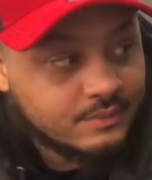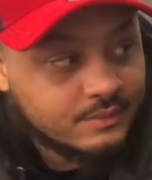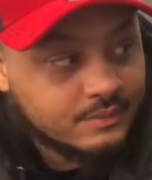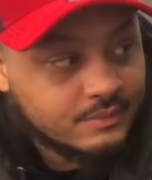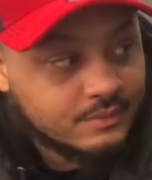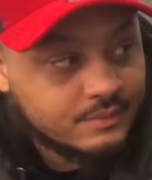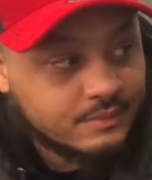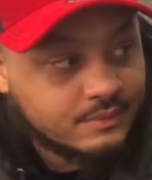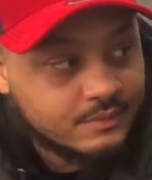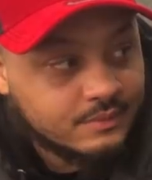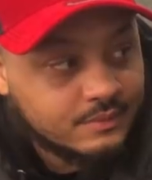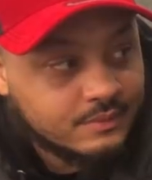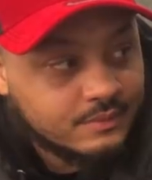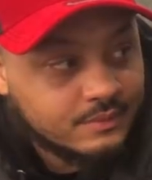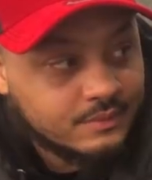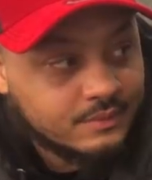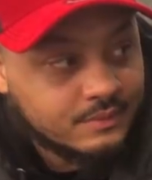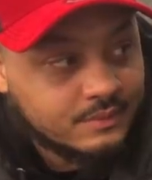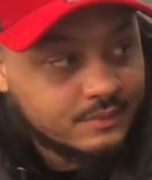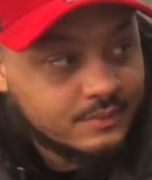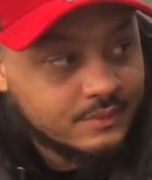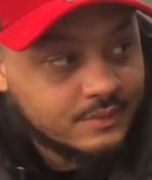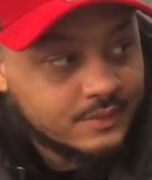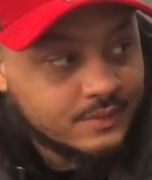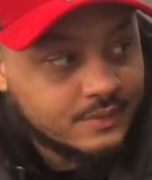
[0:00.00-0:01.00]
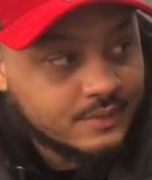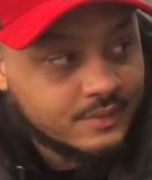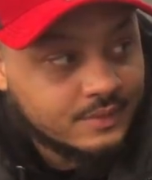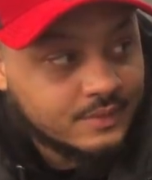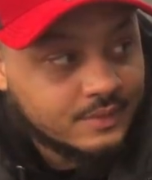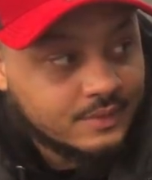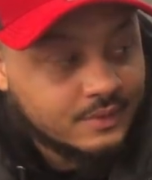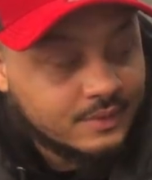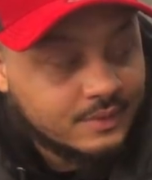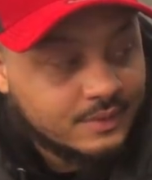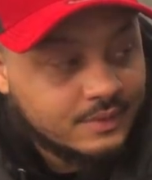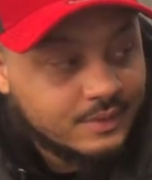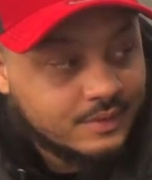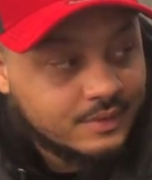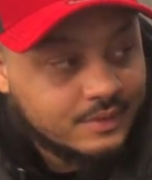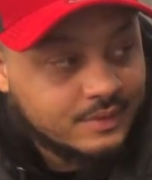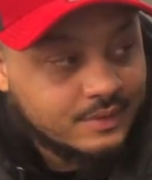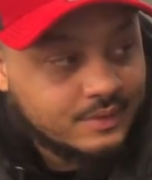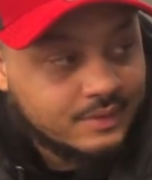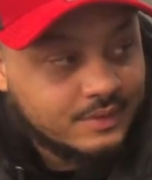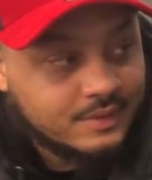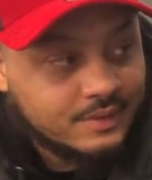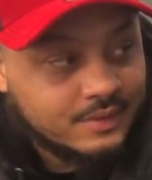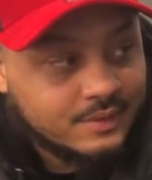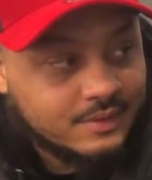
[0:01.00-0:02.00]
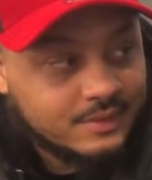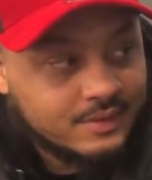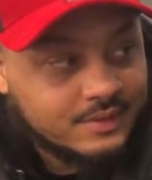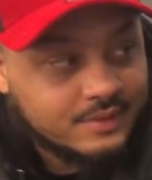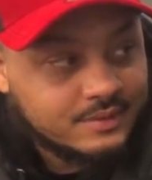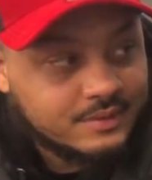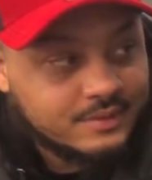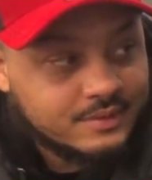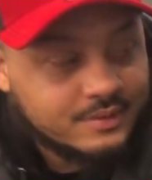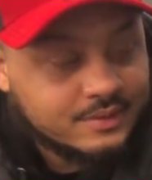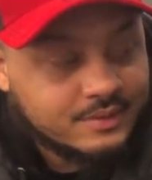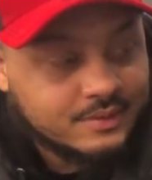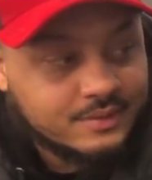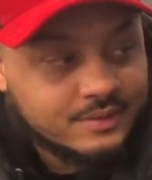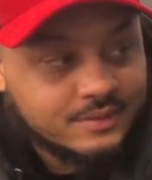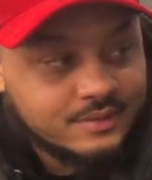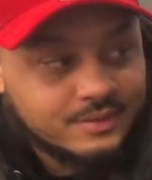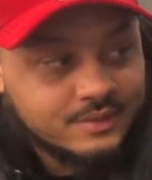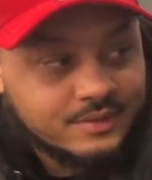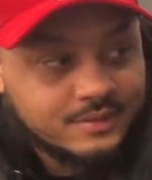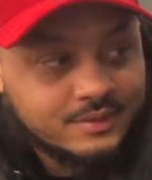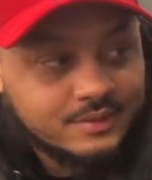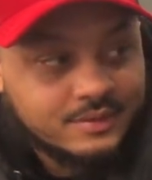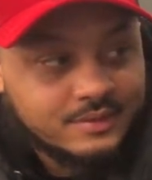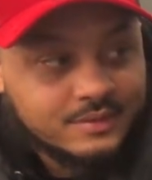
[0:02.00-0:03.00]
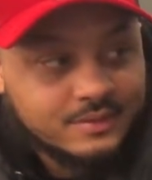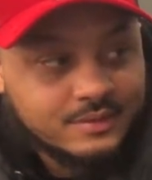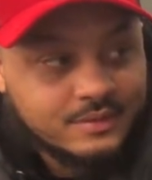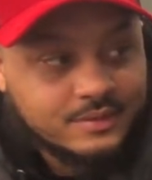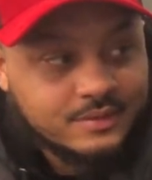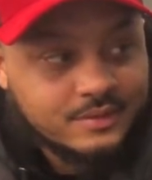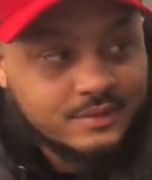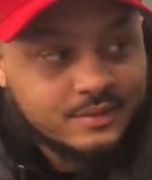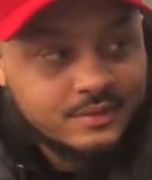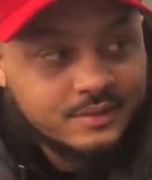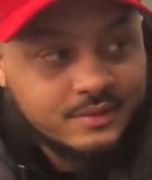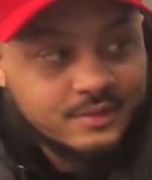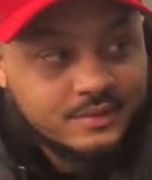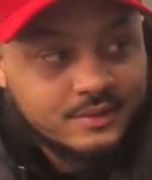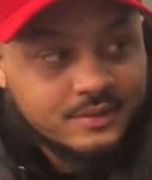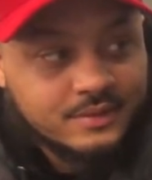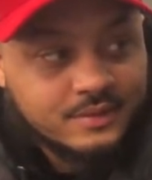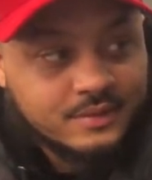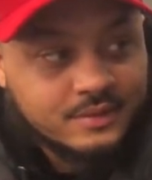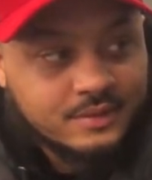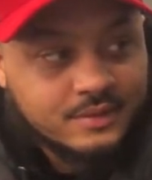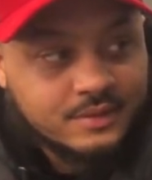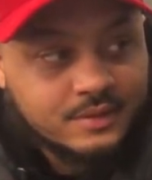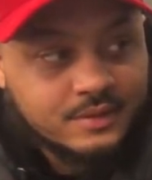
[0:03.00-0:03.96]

No words are spoken by the person on screen.